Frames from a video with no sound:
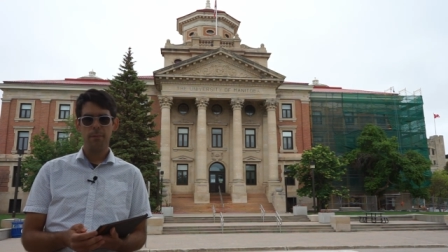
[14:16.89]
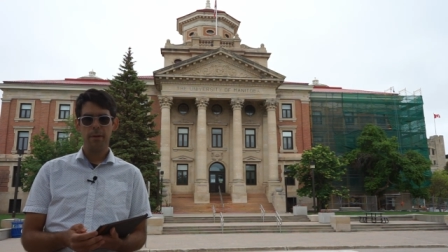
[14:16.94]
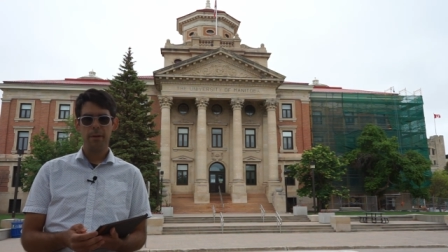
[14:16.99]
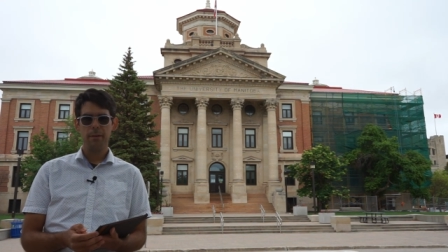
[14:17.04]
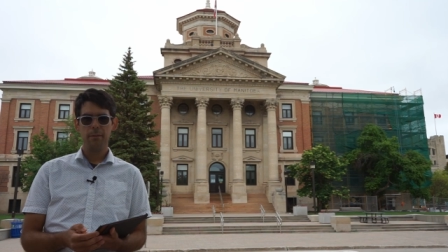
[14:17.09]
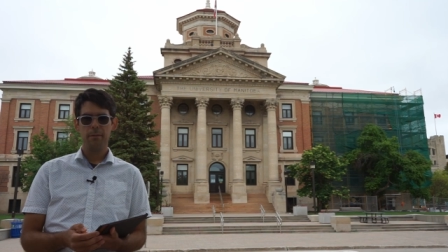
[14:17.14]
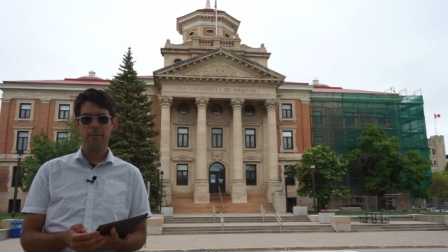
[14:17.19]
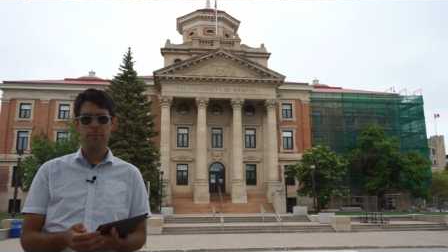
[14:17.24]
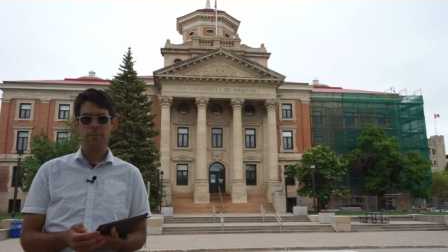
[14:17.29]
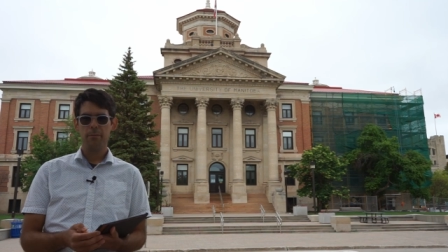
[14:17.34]

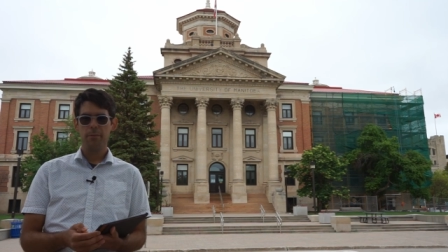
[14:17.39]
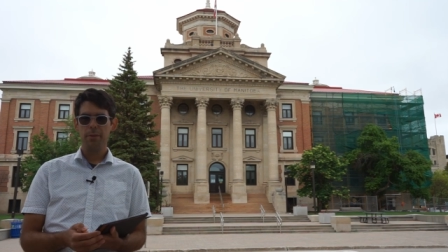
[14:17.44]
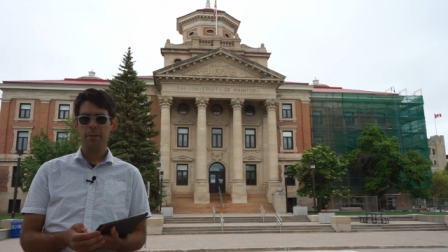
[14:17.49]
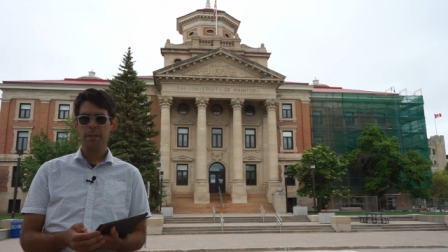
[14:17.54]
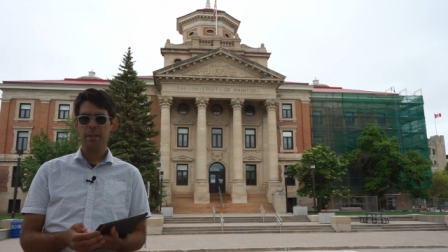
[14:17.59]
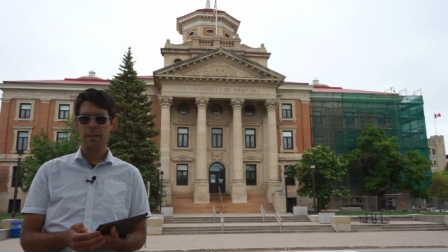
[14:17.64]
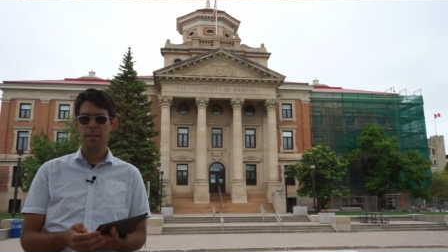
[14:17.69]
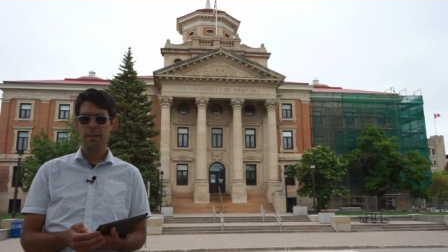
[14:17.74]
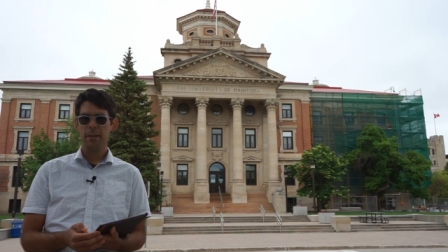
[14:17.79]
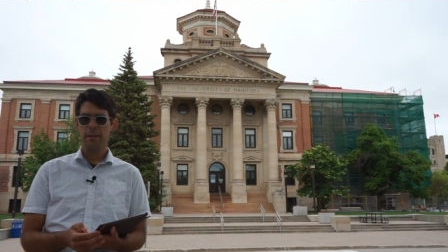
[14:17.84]
but
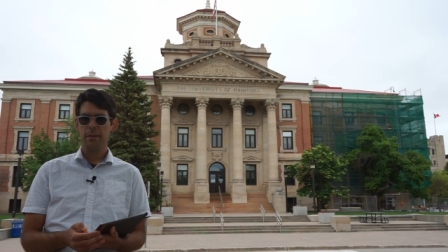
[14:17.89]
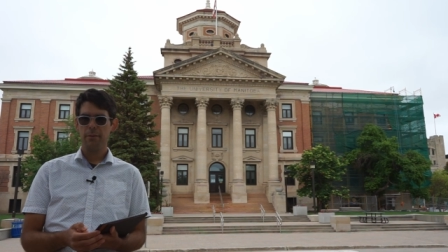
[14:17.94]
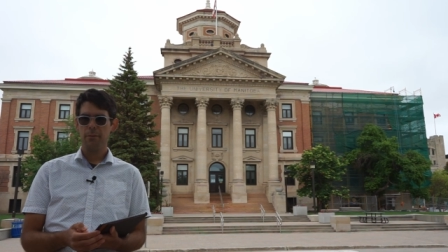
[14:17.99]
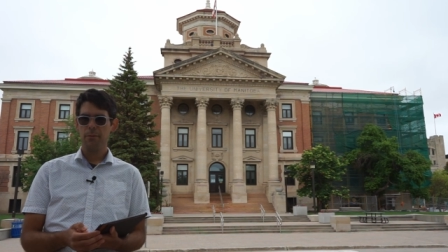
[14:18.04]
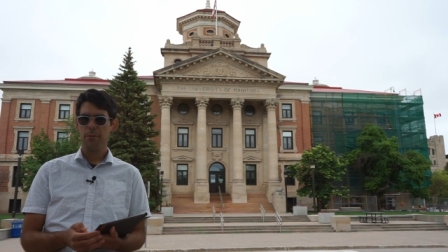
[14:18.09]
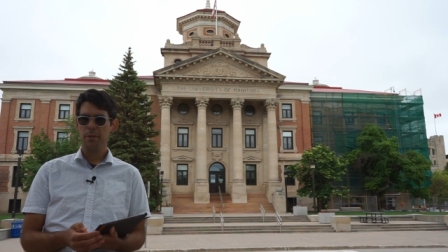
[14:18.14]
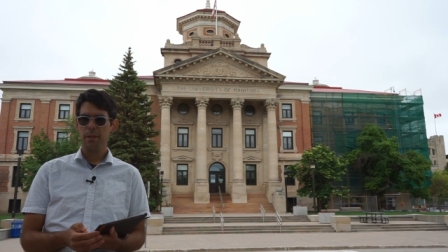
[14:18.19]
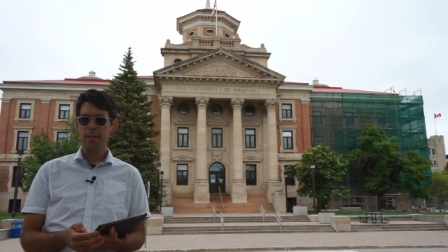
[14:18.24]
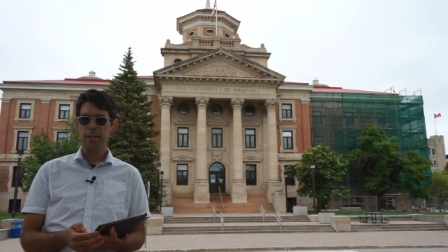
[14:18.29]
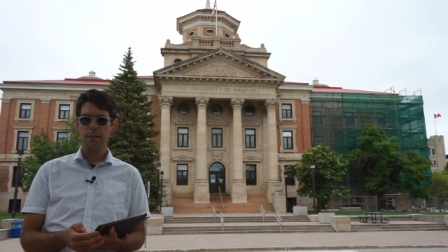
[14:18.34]
really
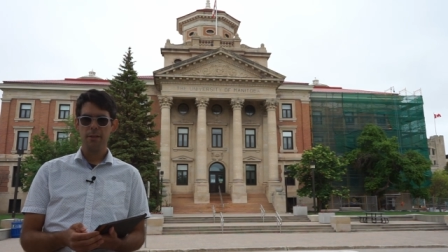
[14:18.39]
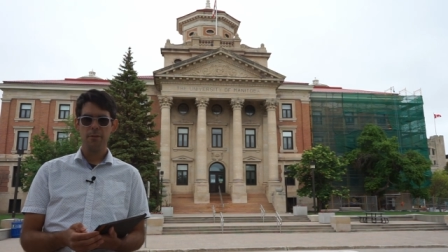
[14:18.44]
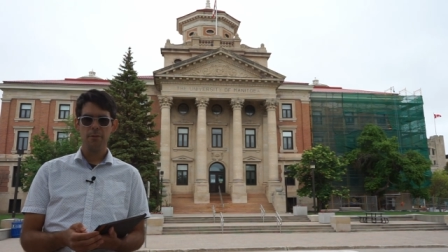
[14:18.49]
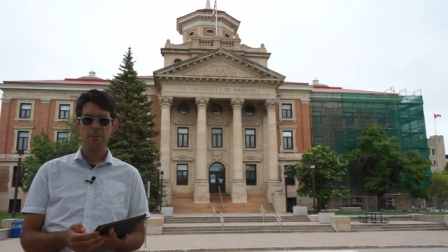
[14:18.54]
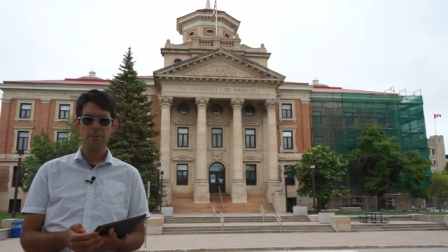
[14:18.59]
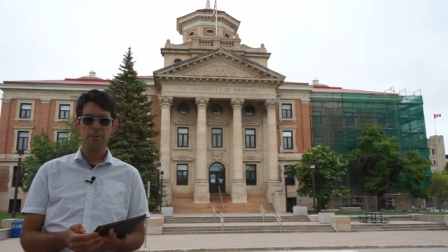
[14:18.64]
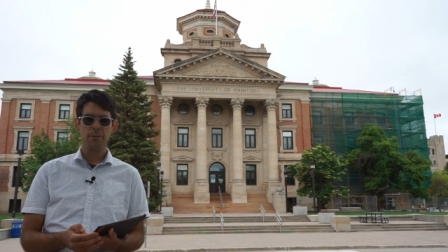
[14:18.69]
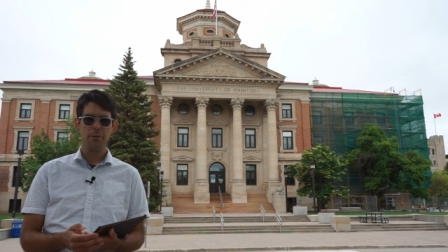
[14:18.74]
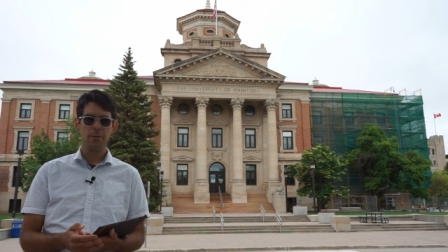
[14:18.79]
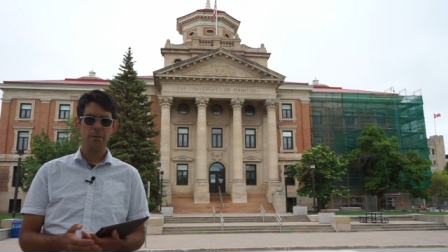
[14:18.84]
only under
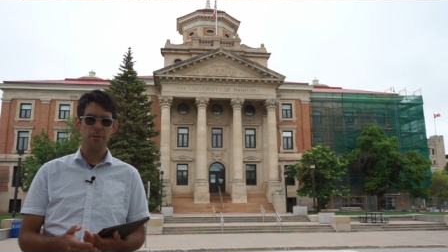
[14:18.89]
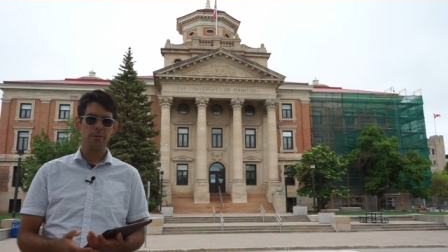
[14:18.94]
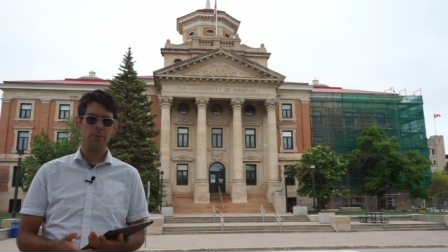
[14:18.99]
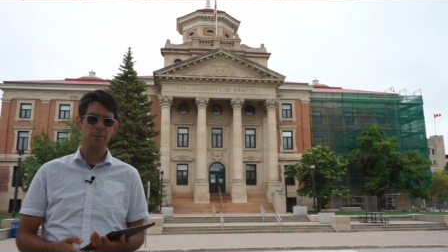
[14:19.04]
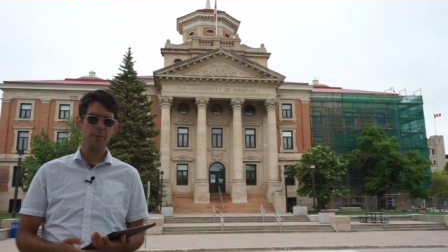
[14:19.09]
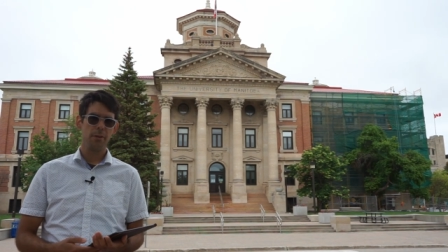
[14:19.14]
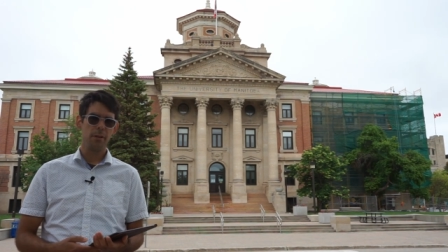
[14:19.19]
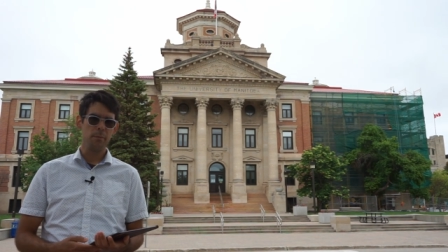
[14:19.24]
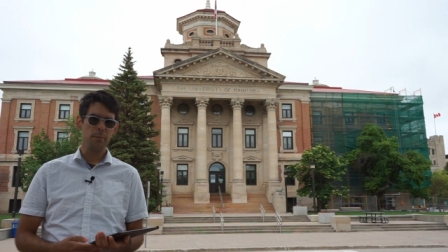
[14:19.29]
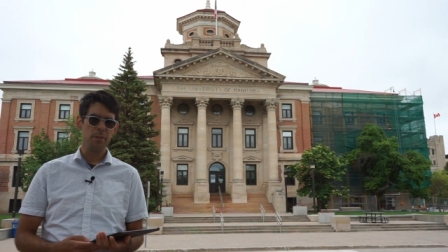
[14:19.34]
certain
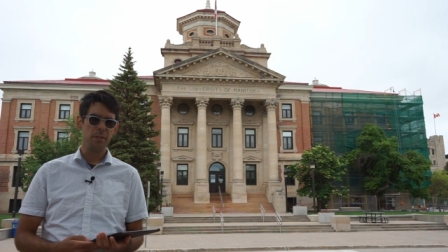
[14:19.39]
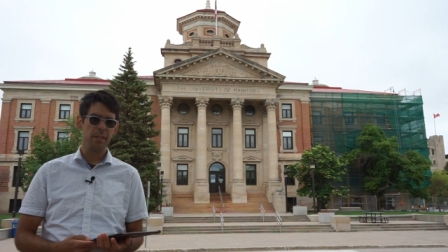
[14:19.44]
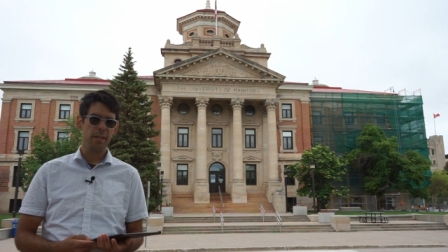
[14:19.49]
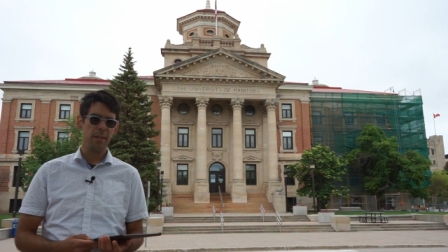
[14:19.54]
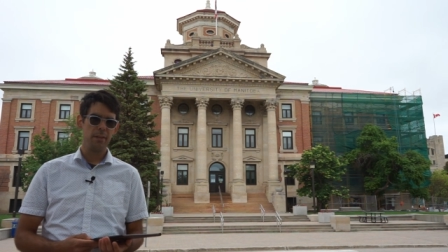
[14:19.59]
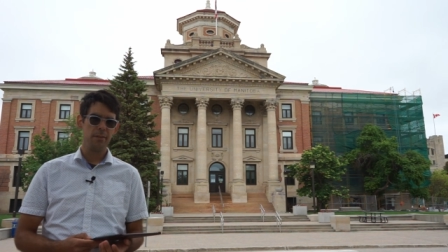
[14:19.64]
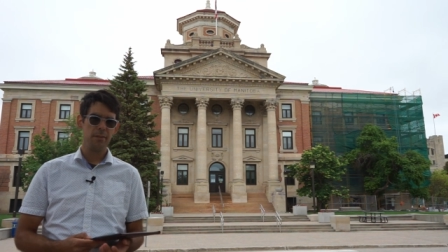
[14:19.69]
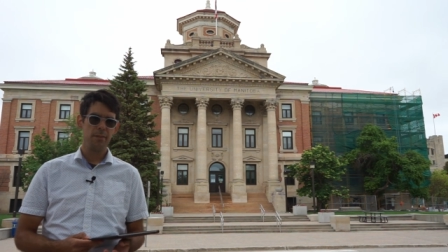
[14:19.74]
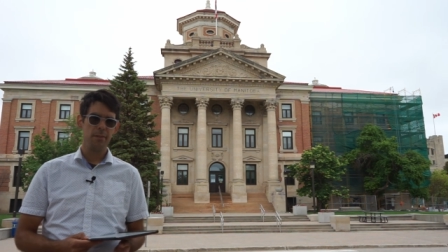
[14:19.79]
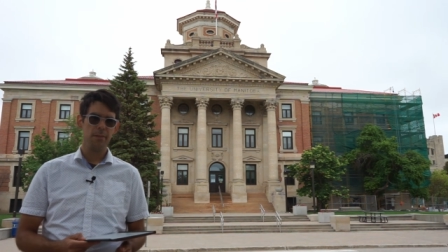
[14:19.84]

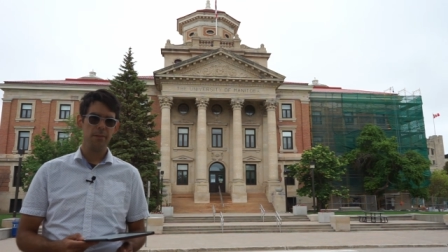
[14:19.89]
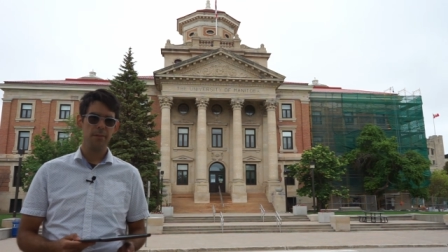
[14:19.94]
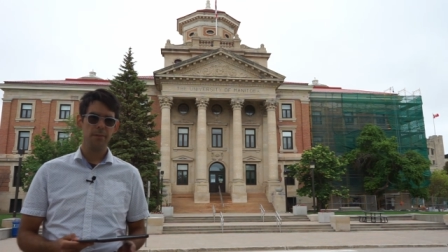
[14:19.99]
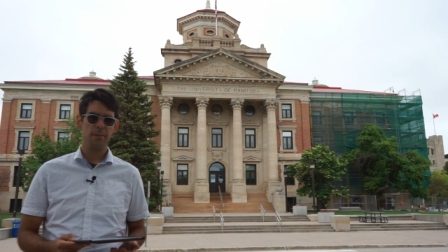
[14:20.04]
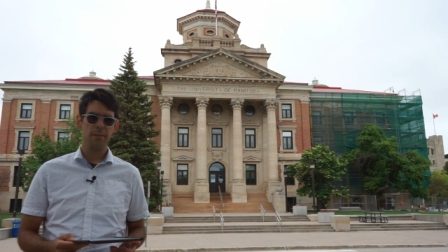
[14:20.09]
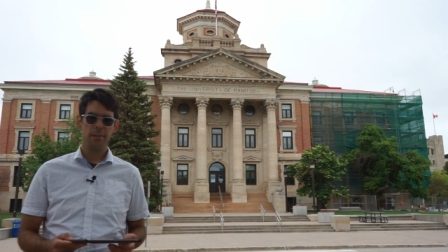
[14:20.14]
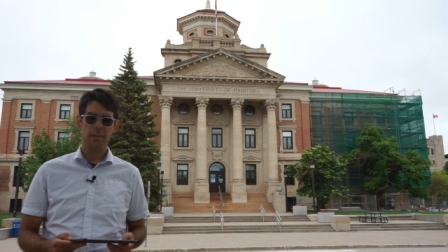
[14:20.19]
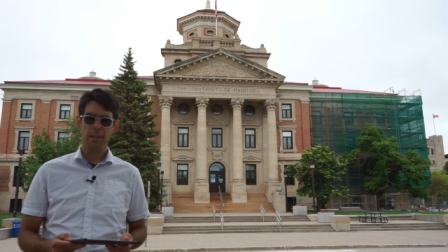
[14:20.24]
circumstances,